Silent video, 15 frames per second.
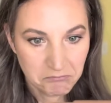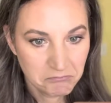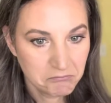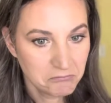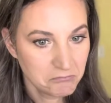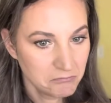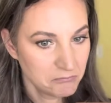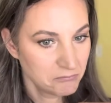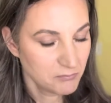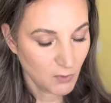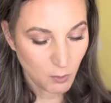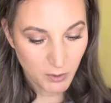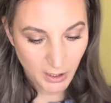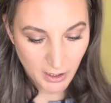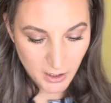Mm-hmm.
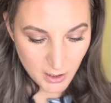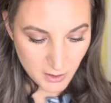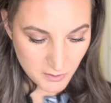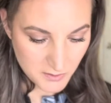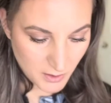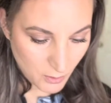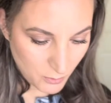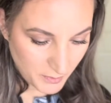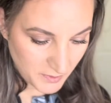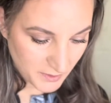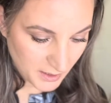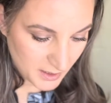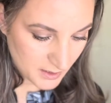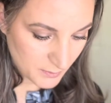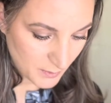Okay, so with
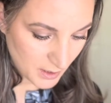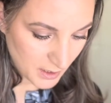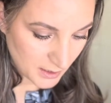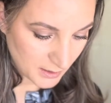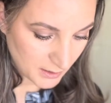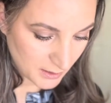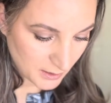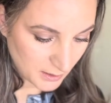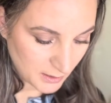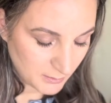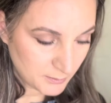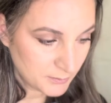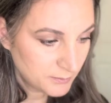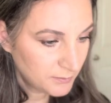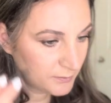this one,
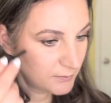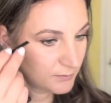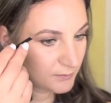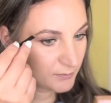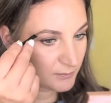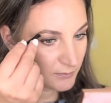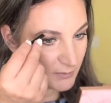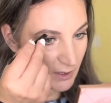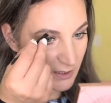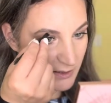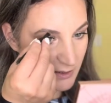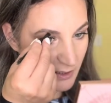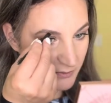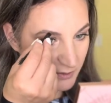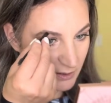it's
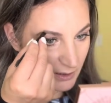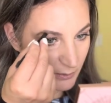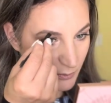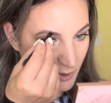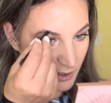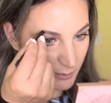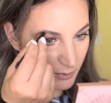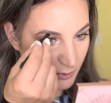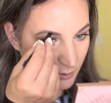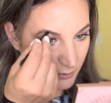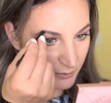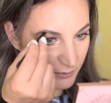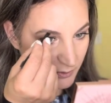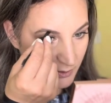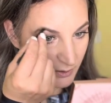definitely
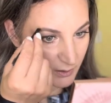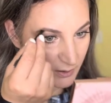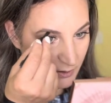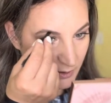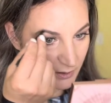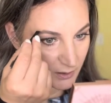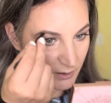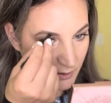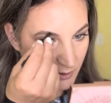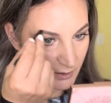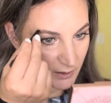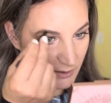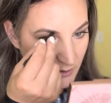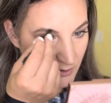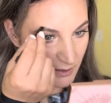waterproof.
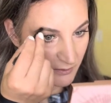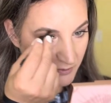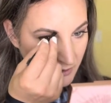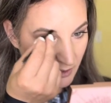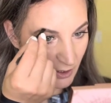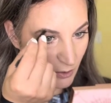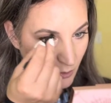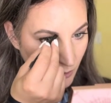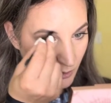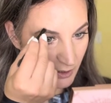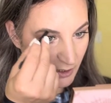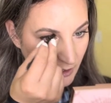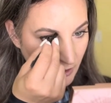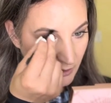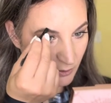It's definitely
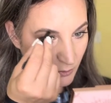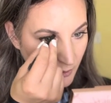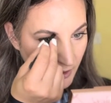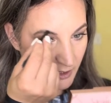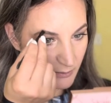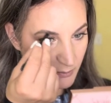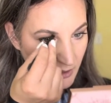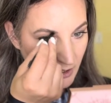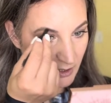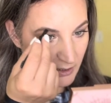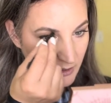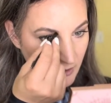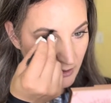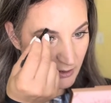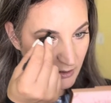holding on quite a
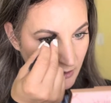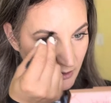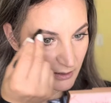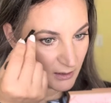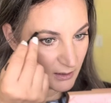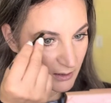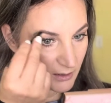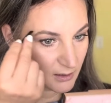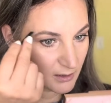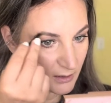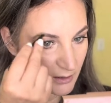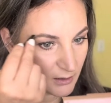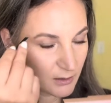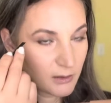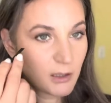bit.
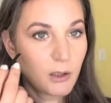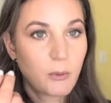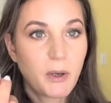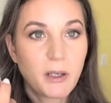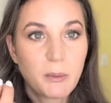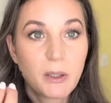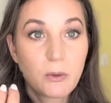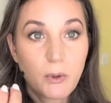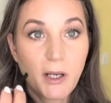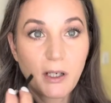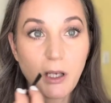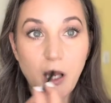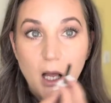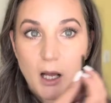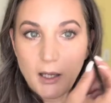Not quite a bit, quite a
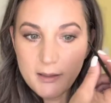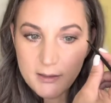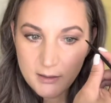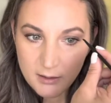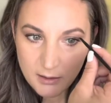lot.